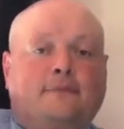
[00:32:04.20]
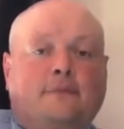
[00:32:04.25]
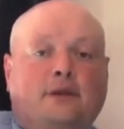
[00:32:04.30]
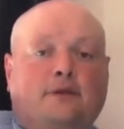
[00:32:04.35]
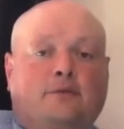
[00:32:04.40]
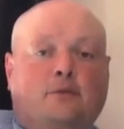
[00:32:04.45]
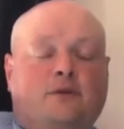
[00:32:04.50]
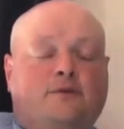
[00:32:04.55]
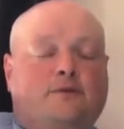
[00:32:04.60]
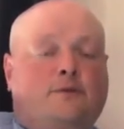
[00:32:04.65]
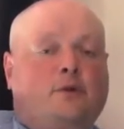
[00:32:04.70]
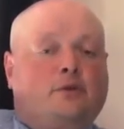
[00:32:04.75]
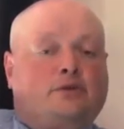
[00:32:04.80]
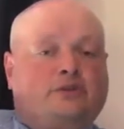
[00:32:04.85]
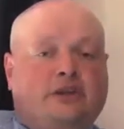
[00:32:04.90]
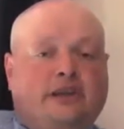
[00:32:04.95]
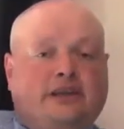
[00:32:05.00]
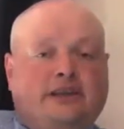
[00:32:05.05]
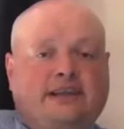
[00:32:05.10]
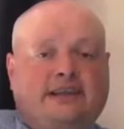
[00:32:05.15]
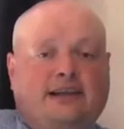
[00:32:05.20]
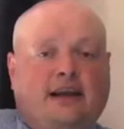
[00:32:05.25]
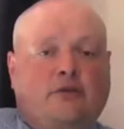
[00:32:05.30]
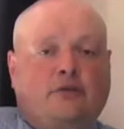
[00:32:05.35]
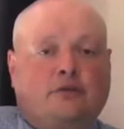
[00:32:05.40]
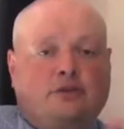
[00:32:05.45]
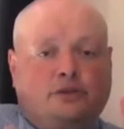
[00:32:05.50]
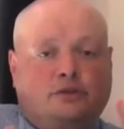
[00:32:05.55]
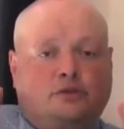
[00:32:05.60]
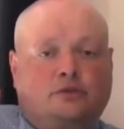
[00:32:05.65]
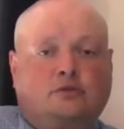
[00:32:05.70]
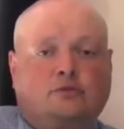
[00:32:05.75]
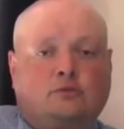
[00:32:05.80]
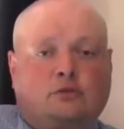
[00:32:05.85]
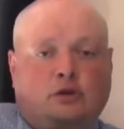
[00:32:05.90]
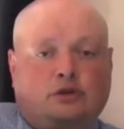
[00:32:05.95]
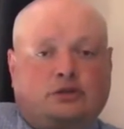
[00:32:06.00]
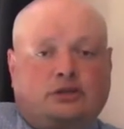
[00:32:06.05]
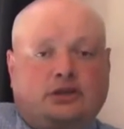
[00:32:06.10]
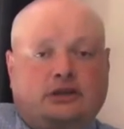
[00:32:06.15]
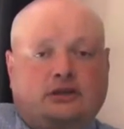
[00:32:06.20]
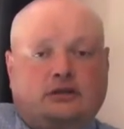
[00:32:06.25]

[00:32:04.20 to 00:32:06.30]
If it weren't for alternating current, you couldn't watch it.